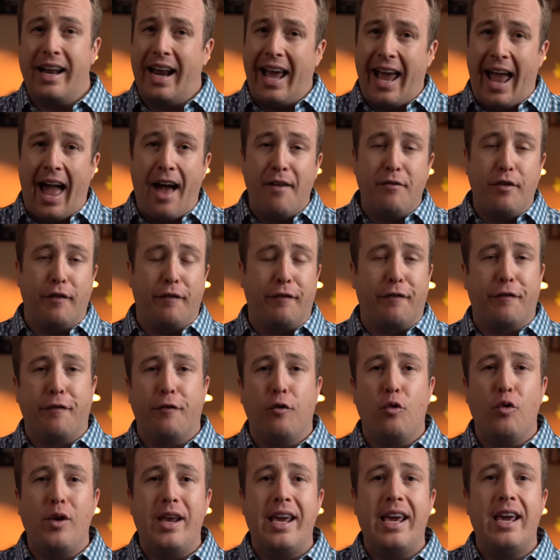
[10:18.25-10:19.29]
I have a
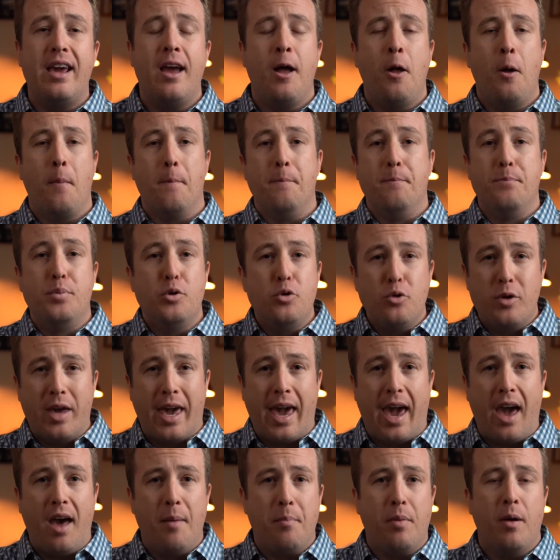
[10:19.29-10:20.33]
free
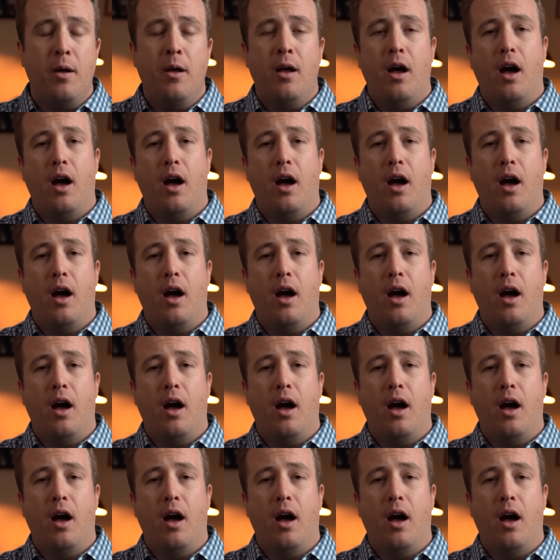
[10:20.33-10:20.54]
bootcamp